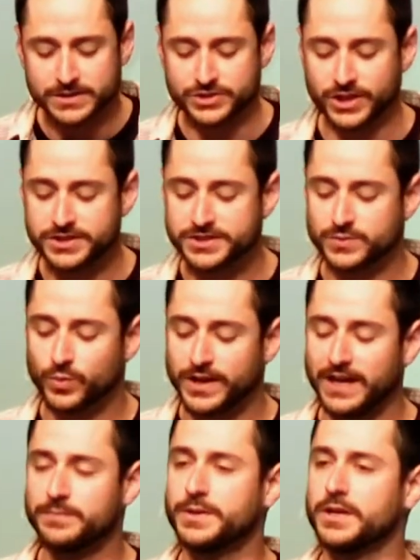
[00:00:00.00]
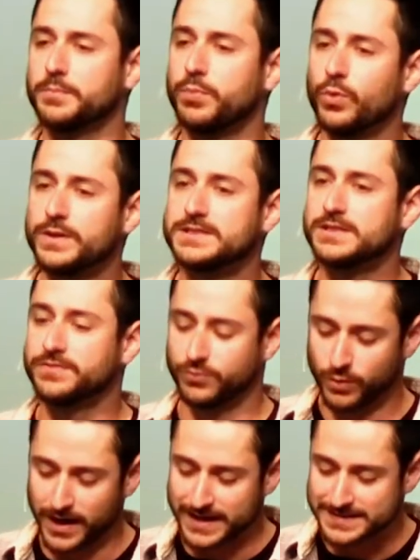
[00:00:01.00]
Judges would have been appointed
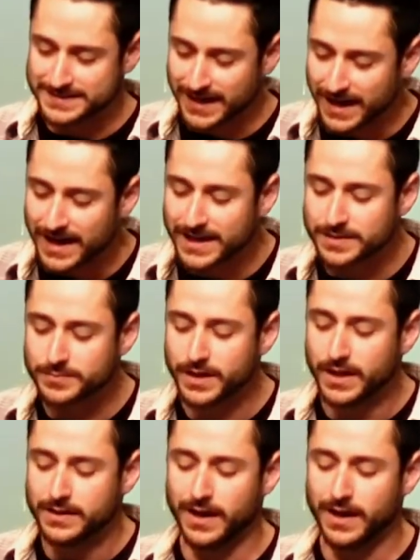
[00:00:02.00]
for a time,